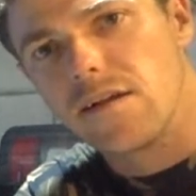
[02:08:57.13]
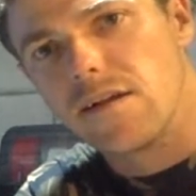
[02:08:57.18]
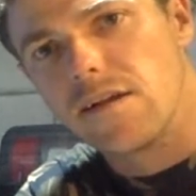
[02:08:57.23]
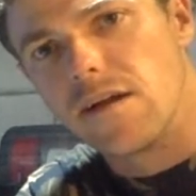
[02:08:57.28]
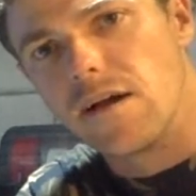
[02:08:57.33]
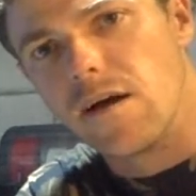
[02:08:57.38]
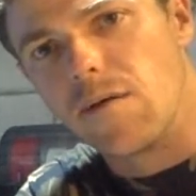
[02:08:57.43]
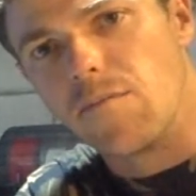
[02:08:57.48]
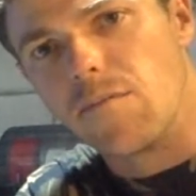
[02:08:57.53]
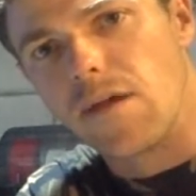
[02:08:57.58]

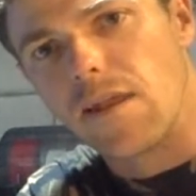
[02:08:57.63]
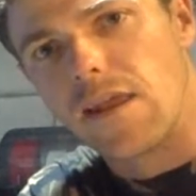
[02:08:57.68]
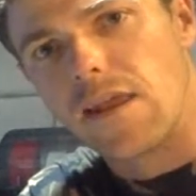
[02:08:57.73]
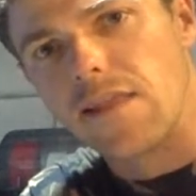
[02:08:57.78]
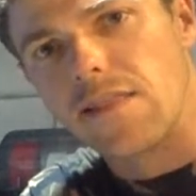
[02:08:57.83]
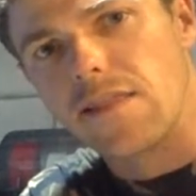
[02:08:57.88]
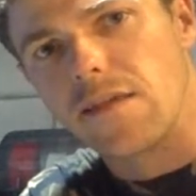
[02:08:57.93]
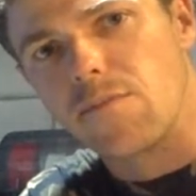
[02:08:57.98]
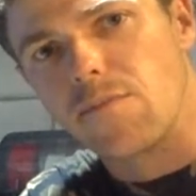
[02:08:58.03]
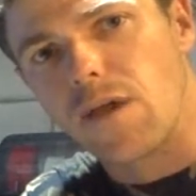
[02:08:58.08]
and
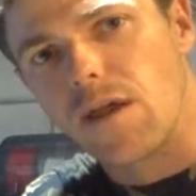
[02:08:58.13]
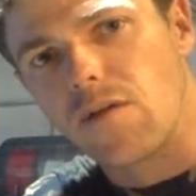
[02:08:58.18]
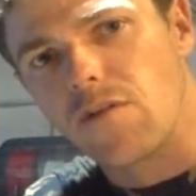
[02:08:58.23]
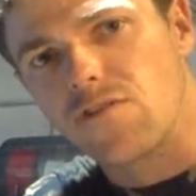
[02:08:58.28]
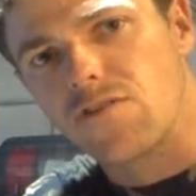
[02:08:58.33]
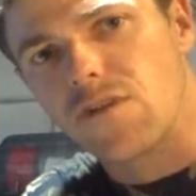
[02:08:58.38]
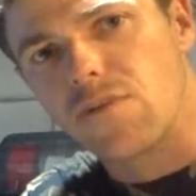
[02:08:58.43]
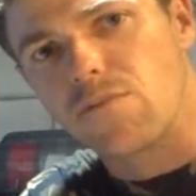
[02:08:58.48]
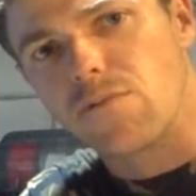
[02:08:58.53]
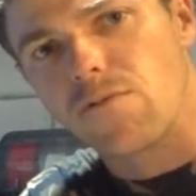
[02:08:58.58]
heat the
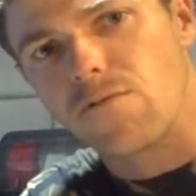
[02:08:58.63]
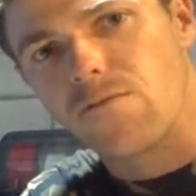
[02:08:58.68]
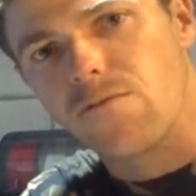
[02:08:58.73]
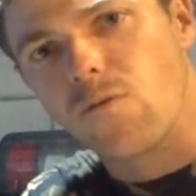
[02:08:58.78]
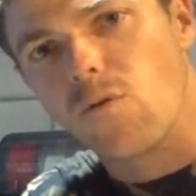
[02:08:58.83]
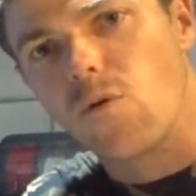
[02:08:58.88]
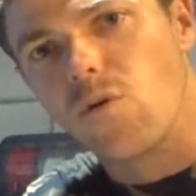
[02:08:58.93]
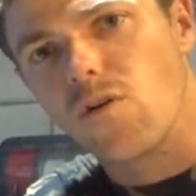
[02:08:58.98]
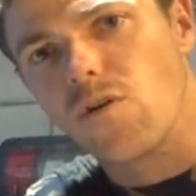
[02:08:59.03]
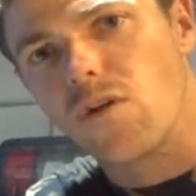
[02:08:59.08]
batteries up
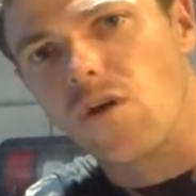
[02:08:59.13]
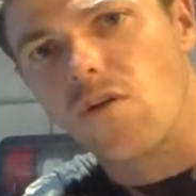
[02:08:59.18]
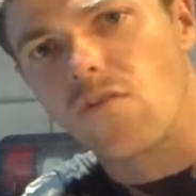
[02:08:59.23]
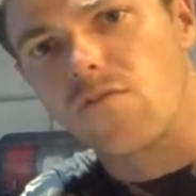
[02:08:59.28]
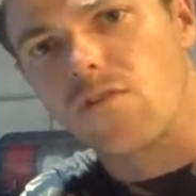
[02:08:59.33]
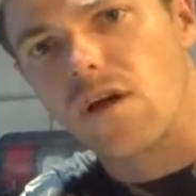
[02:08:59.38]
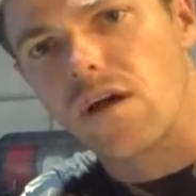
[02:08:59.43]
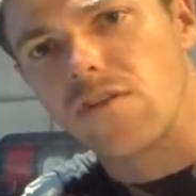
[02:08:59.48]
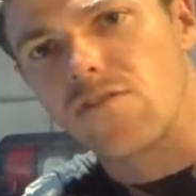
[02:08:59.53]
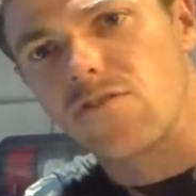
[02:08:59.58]
before you go
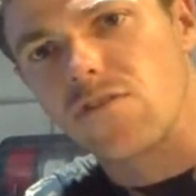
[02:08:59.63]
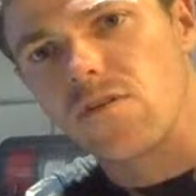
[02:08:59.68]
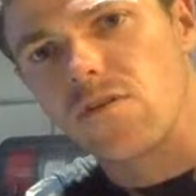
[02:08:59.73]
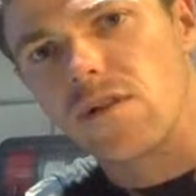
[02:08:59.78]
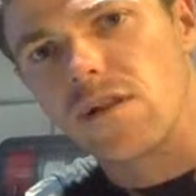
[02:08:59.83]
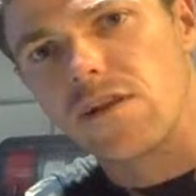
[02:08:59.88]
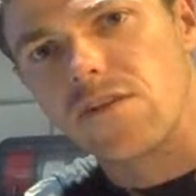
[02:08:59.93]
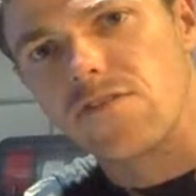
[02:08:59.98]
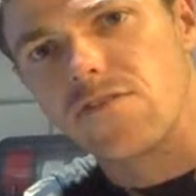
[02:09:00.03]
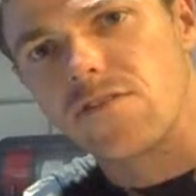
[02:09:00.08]
flying, so they're at
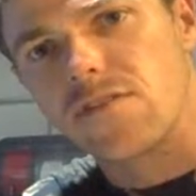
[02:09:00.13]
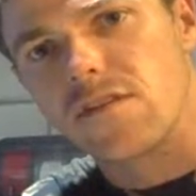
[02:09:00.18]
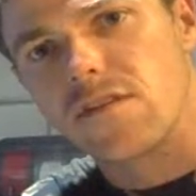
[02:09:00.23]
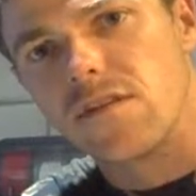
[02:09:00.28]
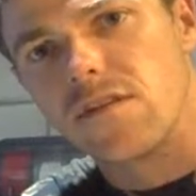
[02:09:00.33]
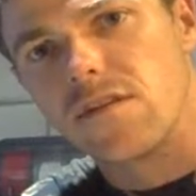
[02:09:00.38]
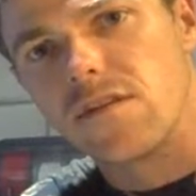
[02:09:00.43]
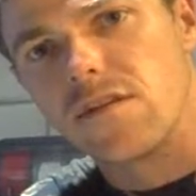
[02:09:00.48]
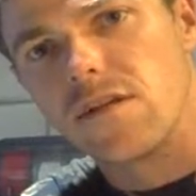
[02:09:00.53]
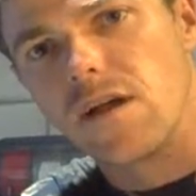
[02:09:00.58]
least
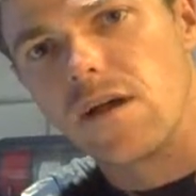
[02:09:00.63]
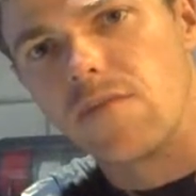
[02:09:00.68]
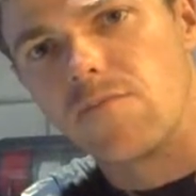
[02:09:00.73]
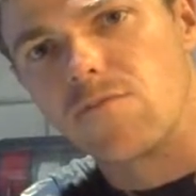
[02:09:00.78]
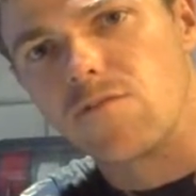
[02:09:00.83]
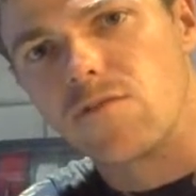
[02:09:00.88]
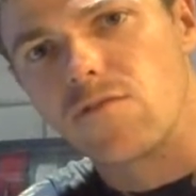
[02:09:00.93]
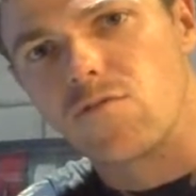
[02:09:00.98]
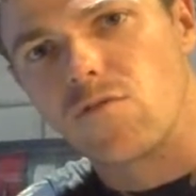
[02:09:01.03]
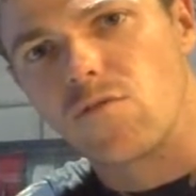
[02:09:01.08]

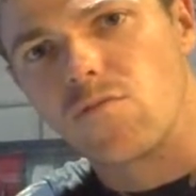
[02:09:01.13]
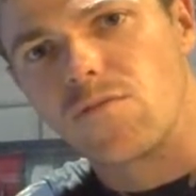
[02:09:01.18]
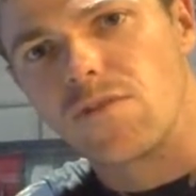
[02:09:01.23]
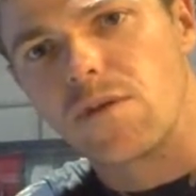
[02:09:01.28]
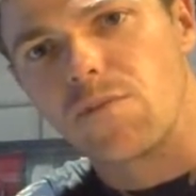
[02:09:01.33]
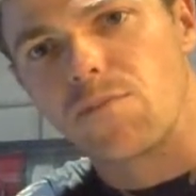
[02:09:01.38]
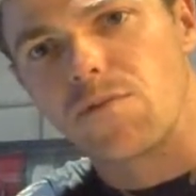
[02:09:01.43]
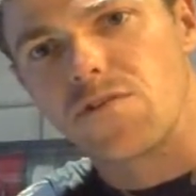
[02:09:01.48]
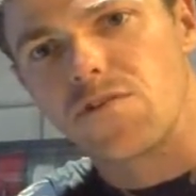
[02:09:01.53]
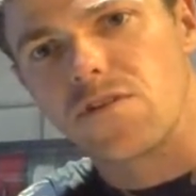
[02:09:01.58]
sort of room
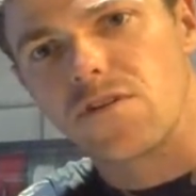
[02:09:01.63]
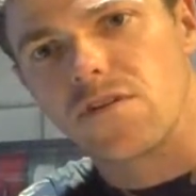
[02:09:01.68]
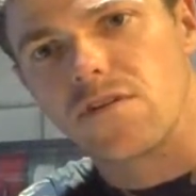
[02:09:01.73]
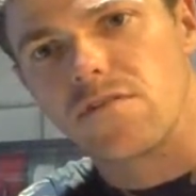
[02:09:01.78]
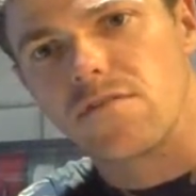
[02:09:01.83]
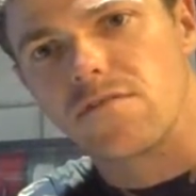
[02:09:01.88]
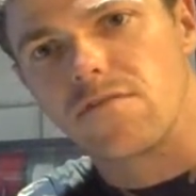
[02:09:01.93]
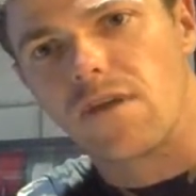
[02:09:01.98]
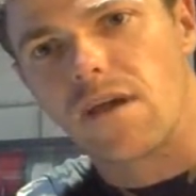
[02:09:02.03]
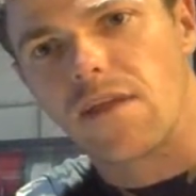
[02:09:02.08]
temperature
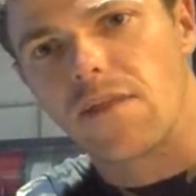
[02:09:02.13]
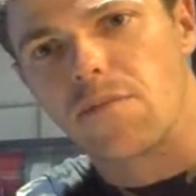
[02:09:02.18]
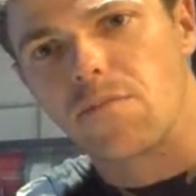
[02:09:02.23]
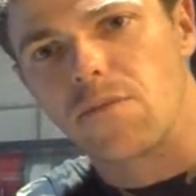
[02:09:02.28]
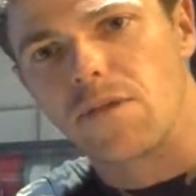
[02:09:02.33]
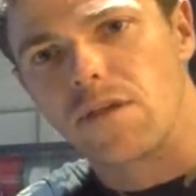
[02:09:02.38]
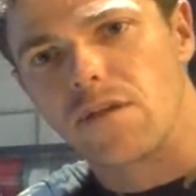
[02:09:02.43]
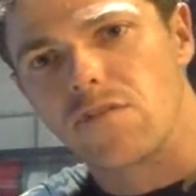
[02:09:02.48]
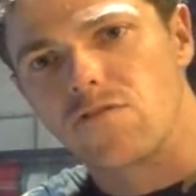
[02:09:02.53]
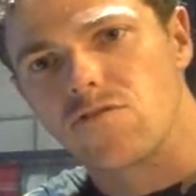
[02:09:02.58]
rather than
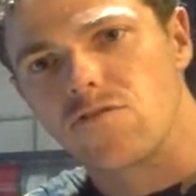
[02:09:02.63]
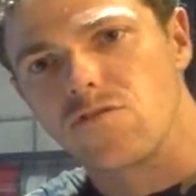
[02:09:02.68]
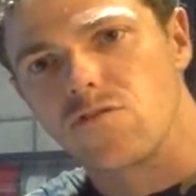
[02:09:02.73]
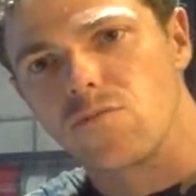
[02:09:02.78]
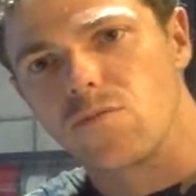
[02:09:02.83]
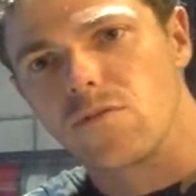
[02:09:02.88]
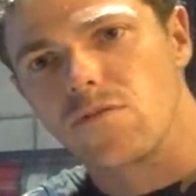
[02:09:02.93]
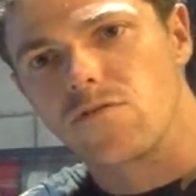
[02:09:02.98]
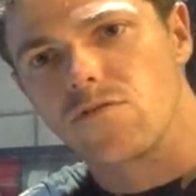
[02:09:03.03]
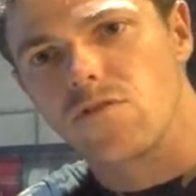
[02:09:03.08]
being
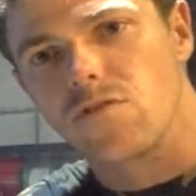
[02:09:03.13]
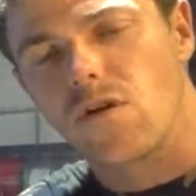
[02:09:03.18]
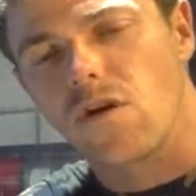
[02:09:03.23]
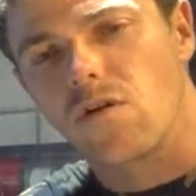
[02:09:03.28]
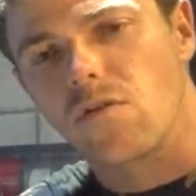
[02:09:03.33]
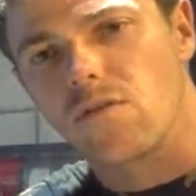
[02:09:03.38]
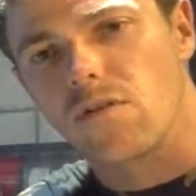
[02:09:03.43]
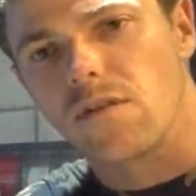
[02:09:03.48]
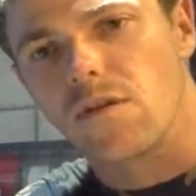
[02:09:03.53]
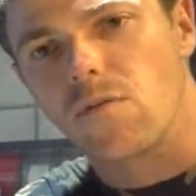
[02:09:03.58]
too
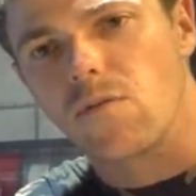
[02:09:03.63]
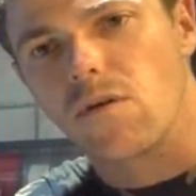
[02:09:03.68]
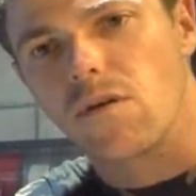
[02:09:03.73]
cold, and they